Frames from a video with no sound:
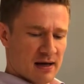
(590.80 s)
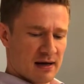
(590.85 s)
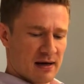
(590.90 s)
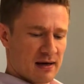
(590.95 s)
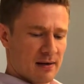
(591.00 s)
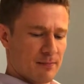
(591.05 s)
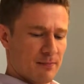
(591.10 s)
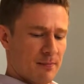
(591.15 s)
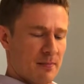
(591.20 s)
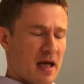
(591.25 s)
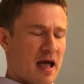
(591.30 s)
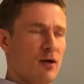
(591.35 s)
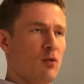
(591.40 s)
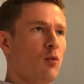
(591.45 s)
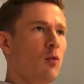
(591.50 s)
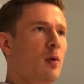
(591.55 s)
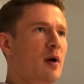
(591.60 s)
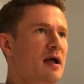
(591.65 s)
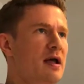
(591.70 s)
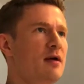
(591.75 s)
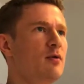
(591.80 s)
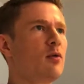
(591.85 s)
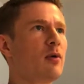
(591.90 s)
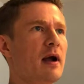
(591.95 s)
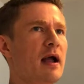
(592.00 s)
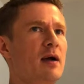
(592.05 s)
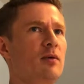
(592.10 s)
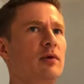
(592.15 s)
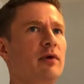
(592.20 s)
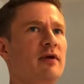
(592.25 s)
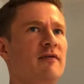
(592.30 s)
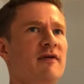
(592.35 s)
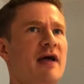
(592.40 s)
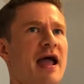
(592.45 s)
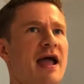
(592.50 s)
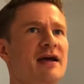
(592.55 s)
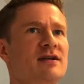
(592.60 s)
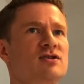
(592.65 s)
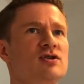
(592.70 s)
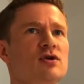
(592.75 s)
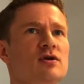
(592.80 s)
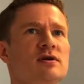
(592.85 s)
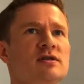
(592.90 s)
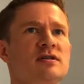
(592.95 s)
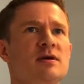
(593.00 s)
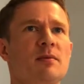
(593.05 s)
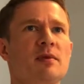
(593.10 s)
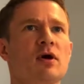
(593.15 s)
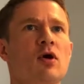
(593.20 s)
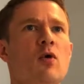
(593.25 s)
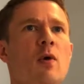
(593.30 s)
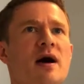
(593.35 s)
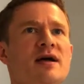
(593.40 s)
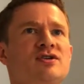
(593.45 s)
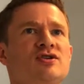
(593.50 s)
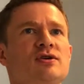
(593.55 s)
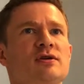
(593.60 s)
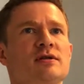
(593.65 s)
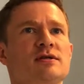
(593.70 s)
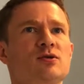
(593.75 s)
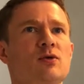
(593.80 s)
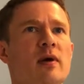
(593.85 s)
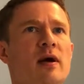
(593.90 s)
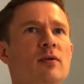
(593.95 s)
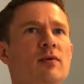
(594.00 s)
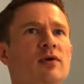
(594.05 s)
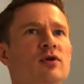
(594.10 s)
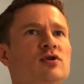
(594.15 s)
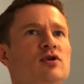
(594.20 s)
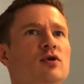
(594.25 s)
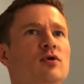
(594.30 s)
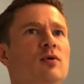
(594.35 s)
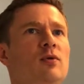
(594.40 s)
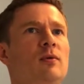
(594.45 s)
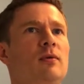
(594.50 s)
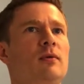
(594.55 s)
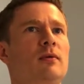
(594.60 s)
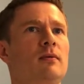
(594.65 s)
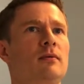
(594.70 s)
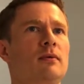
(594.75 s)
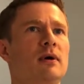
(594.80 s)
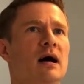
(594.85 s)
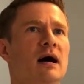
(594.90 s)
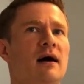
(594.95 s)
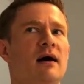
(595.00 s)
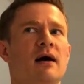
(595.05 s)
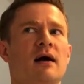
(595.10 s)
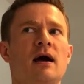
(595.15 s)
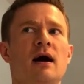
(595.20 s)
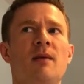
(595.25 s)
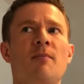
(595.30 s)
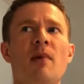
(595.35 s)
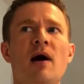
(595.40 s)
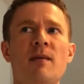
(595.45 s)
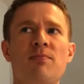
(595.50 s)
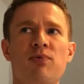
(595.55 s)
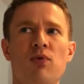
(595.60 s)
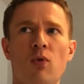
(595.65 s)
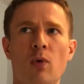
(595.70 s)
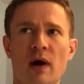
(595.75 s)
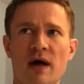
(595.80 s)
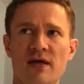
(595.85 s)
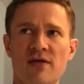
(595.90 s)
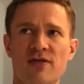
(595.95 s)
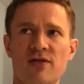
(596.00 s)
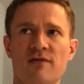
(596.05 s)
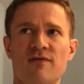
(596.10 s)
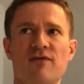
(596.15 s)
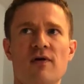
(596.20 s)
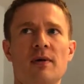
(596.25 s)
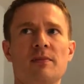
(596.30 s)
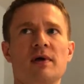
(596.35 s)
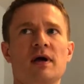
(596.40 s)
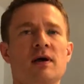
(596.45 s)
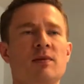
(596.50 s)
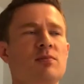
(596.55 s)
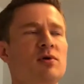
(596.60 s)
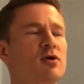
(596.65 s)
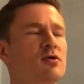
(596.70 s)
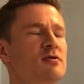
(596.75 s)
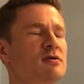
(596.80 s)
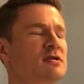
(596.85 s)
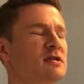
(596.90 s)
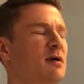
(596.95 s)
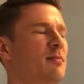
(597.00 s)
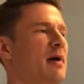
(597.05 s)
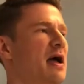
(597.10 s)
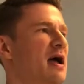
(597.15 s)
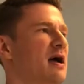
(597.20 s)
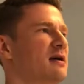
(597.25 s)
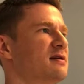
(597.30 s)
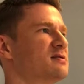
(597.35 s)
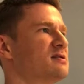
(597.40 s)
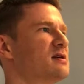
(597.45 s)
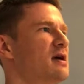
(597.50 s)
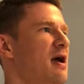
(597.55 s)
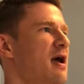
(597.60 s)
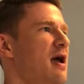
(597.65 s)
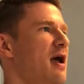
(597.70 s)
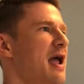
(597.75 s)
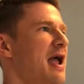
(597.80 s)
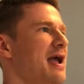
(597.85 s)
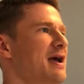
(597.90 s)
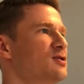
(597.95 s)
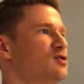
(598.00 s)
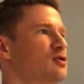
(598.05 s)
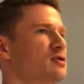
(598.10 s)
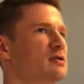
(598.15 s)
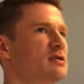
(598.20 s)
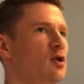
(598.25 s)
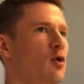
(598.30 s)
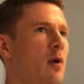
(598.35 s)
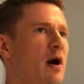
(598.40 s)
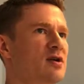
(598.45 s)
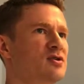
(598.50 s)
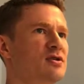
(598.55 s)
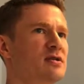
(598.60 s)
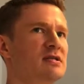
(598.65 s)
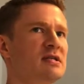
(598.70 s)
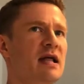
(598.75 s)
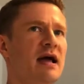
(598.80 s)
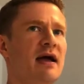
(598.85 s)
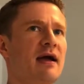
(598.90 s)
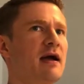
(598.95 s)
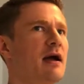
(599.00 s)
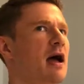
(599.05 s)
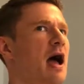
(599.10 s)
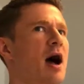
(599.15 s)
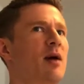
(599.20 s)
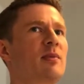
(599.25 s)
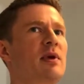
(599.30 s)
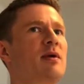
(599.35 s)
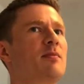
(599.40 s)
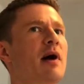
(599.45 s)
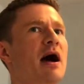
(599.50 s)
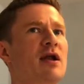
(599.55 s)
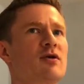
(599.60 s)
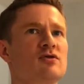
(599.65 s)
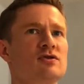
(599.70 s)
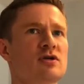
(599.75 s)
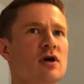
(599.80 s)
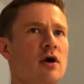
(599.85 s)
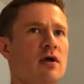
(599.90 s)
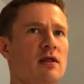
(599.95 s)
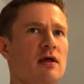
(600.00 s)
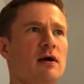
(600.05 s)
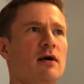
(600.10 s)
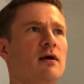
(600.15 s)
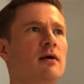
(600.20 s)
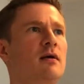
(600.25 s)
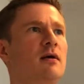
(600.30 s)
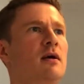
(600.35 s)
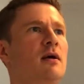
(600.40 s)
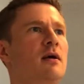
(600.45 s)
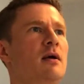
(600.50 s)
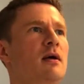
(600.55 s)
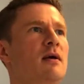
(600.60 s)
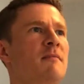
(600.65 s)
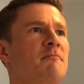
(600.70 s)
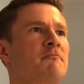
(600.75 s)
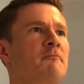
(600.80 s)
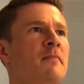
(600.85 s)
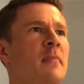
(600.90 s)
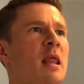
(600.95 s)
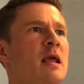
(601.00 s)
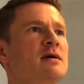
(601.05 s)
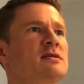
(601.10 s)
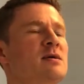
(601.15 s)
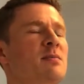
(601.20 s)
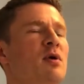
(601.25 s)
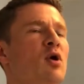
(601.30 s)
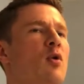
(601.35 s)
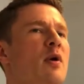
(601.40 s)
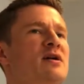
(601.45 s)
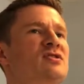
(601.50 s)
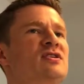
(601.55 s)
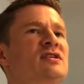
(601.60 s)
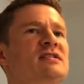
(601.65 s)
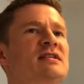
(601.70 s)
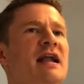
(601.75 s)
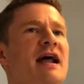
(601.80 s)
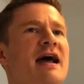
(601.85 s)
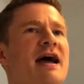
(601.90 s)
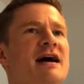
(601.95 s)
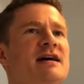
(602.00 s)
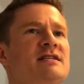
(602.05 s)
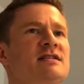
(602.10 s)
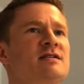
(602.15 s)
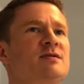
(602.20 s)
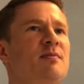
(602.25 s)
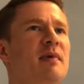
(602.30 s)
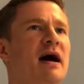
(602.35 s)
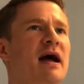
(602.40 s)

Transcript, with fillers: um, and we were able to answer some of the questions. We were able to uh, come up with, from the computer's commands, answers to questions like, how many minors are there? Some of the questions that I asked